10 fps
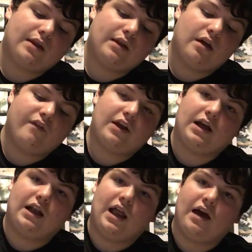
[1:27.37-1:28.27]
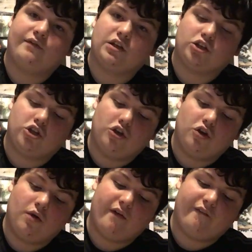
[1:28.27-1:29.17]
Nothing Left
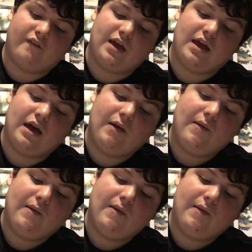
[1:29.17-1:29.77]
to Fear.